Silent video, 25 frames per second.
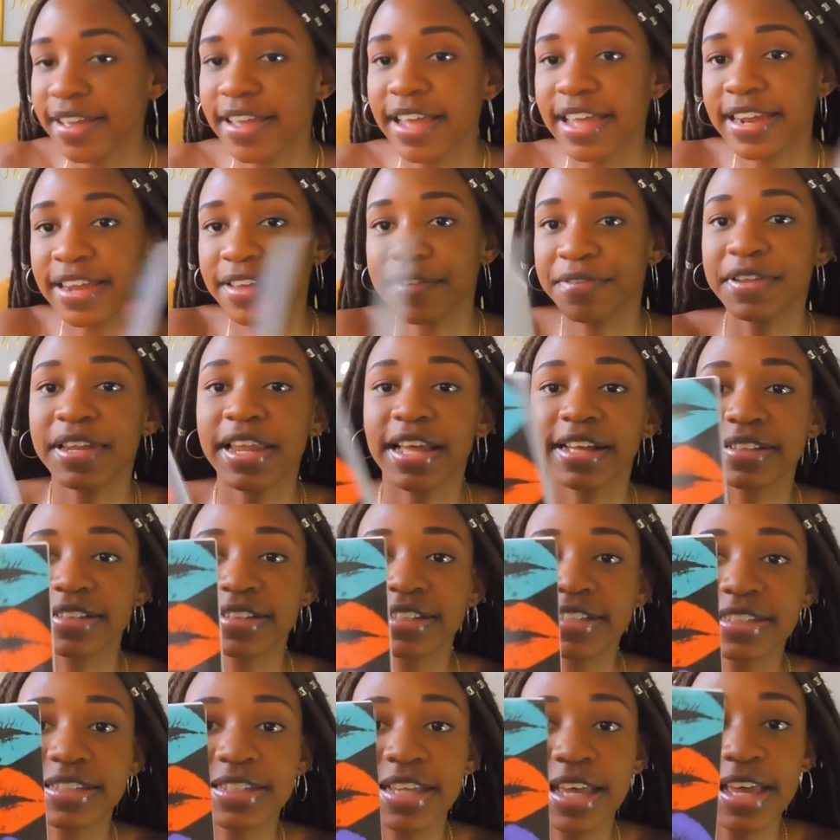and I feel like
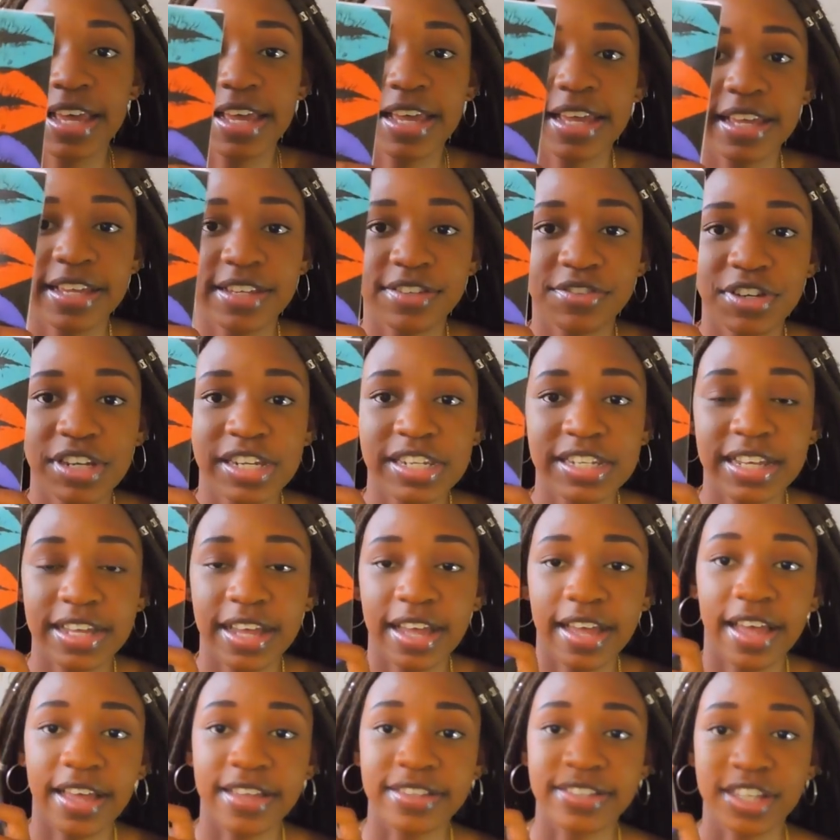this is really
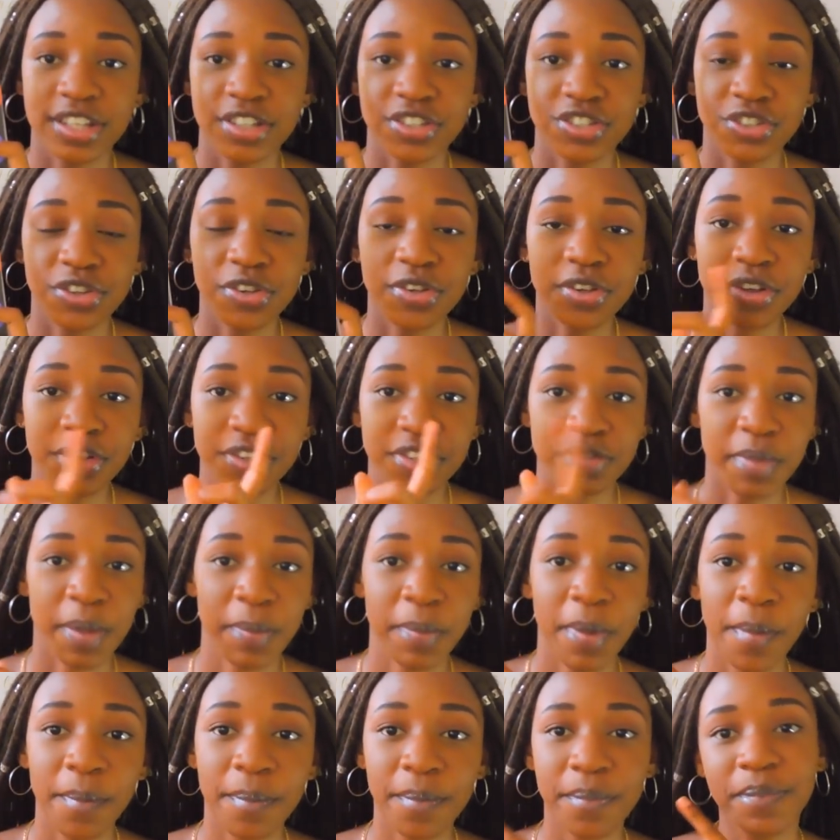essential because my
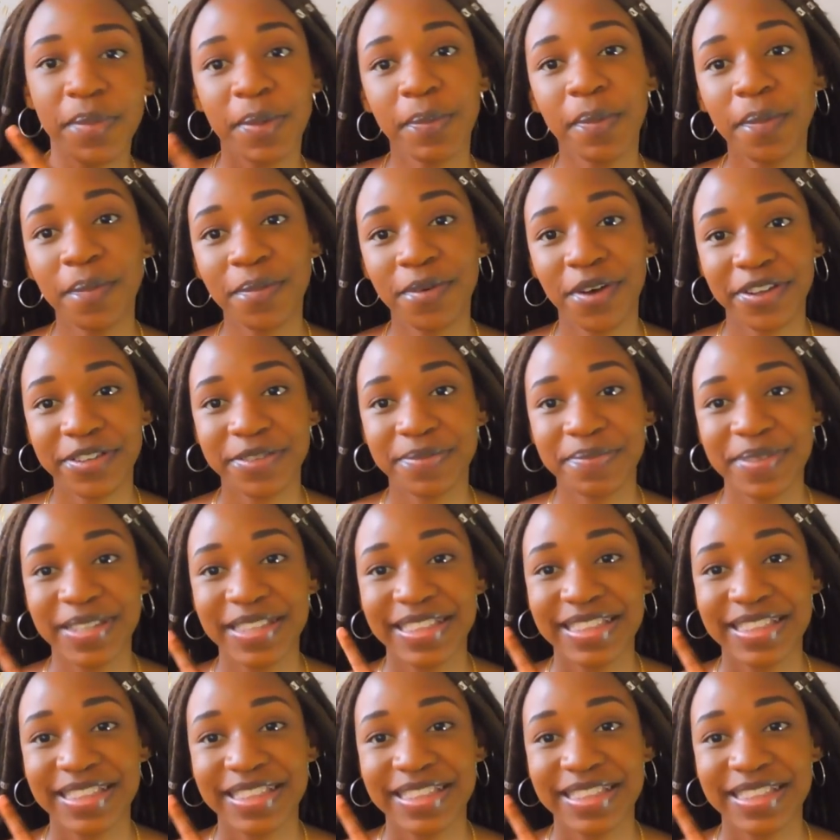mom got me